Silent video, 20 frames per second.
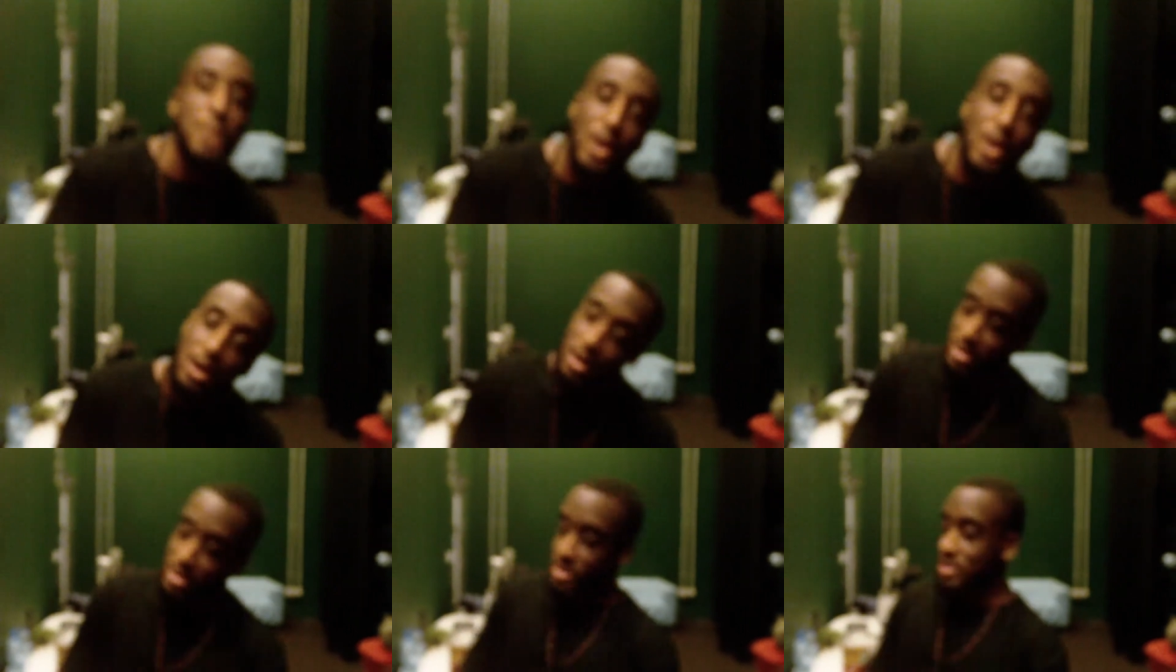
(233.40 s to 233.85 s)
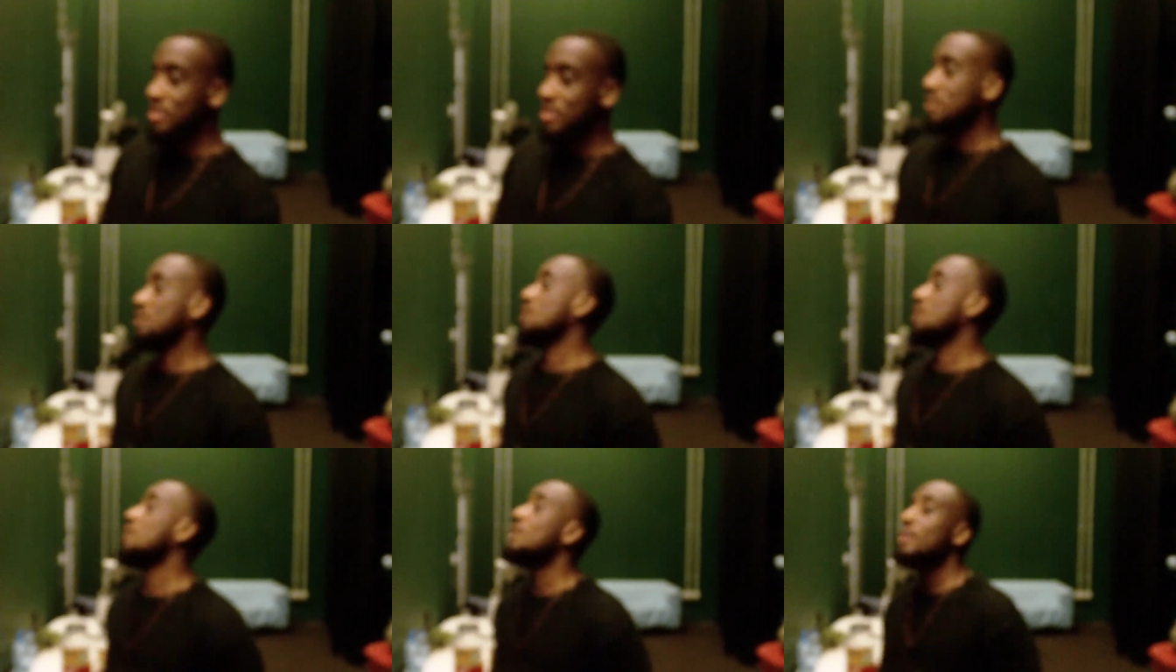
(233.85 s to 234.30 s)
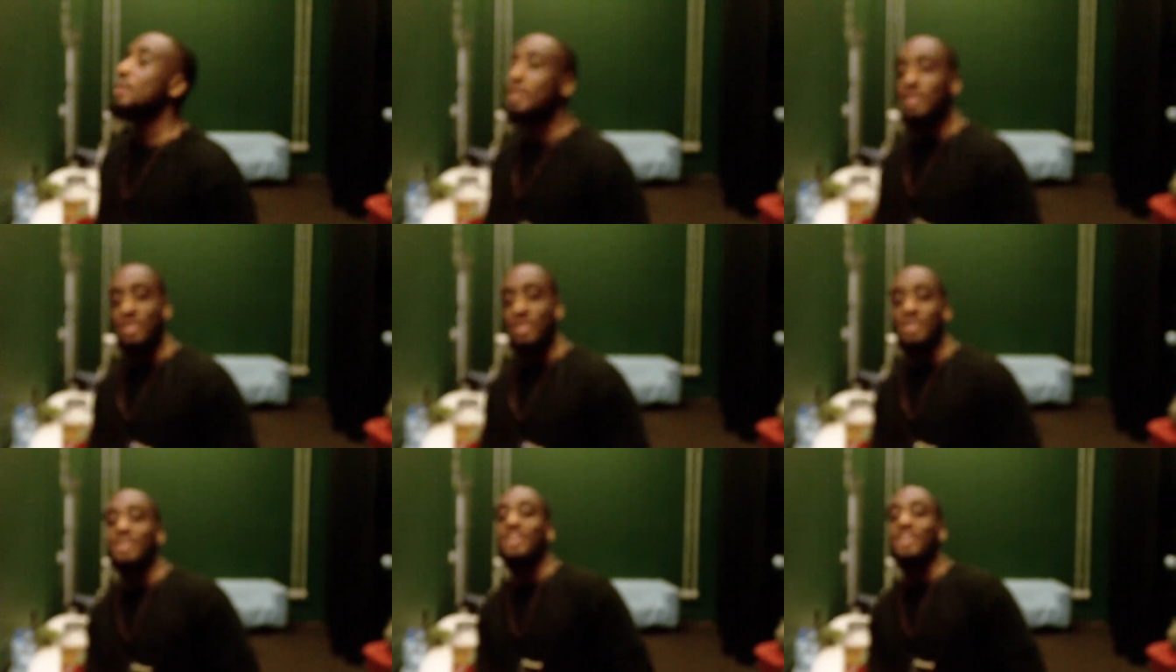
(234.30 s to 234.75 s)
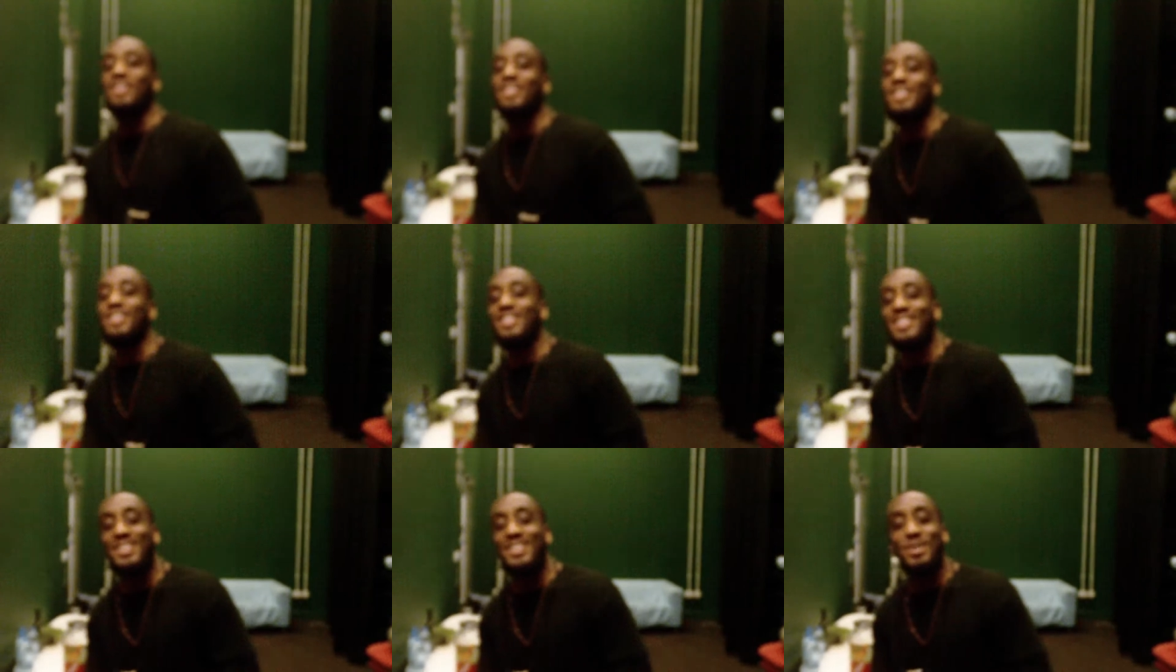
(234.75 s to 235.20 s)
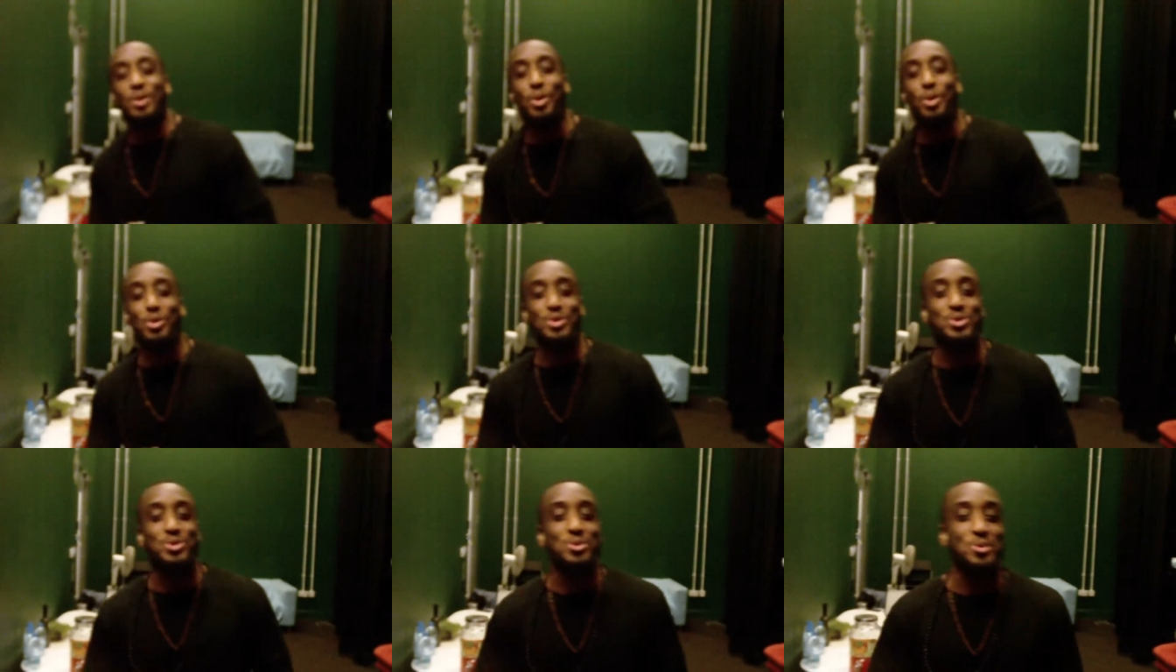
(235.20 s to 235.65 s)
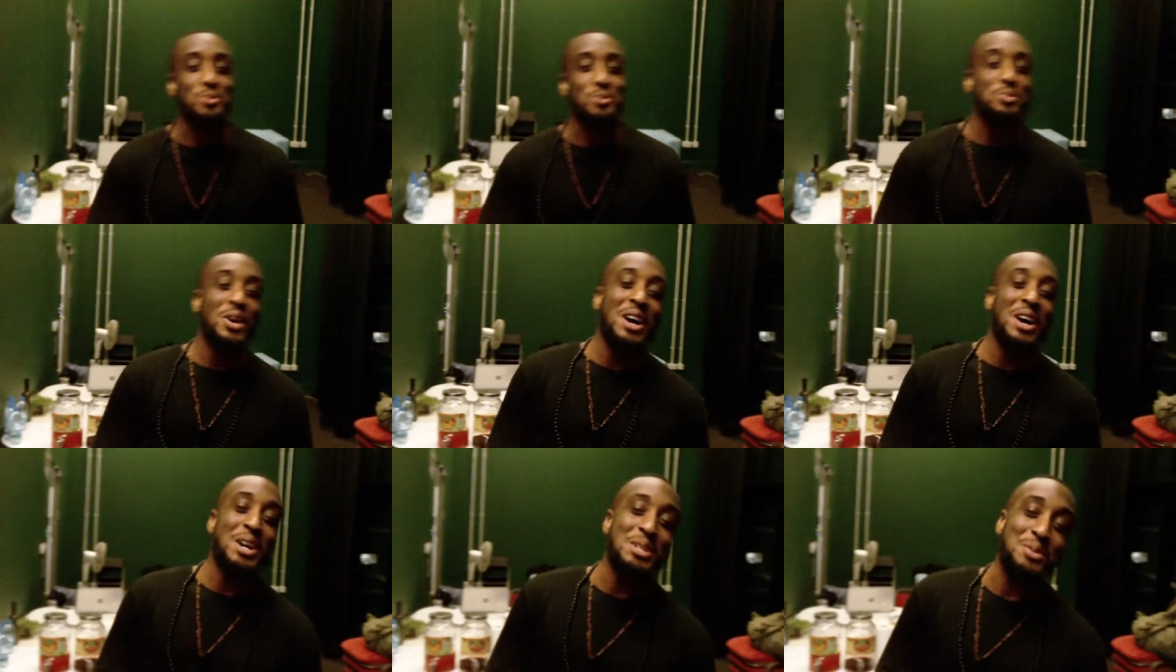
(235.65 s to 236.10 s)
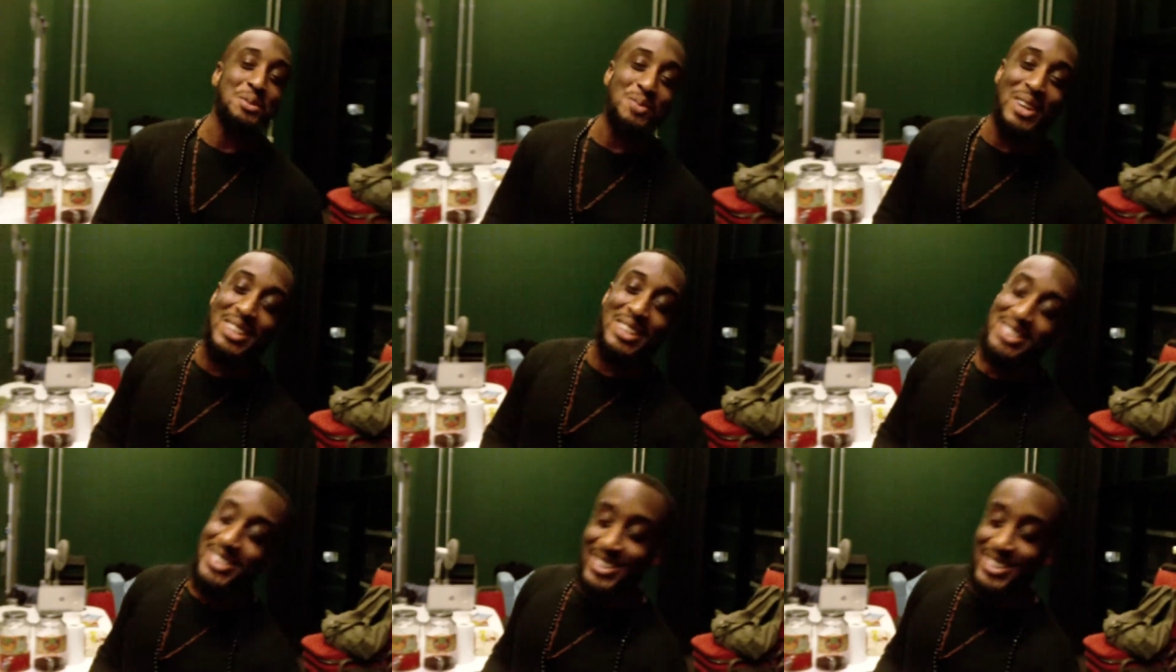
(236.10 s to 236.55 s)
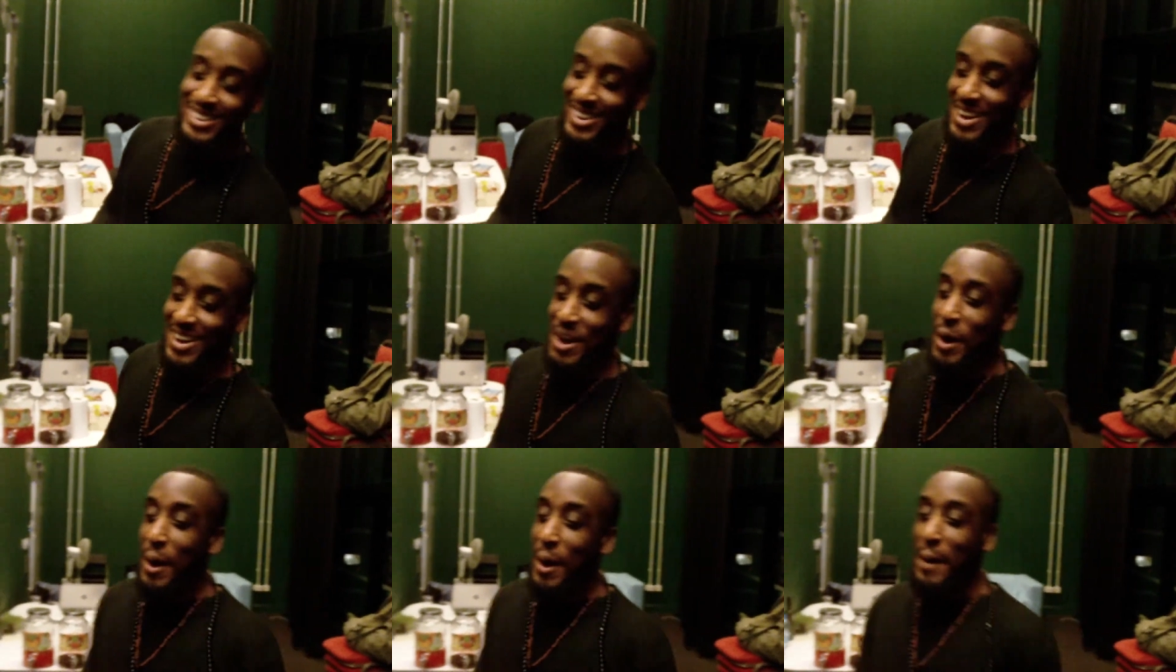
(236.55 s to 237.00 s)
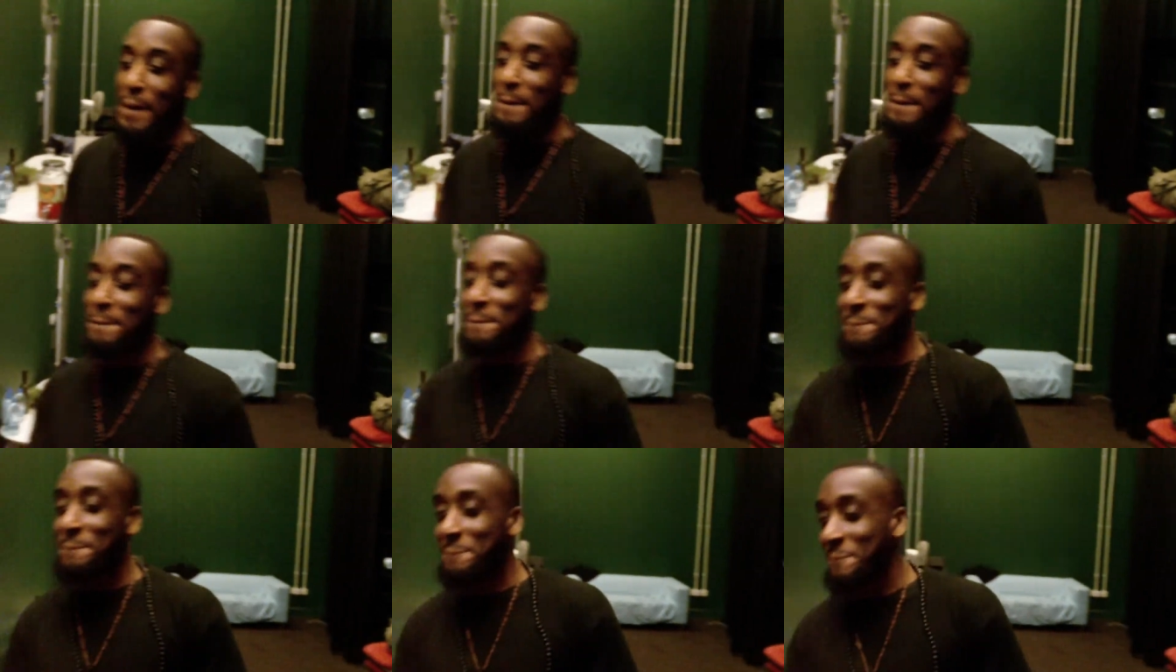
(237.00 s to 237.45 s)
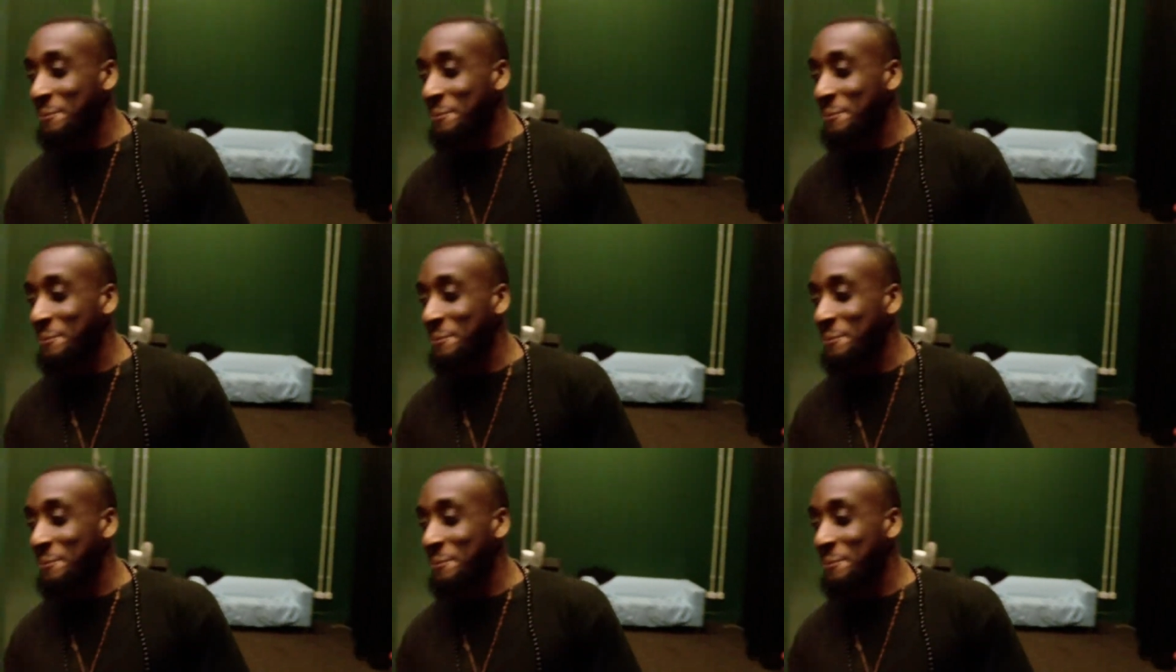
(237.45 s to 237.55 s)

party. Yeah, old school bars, man. Um,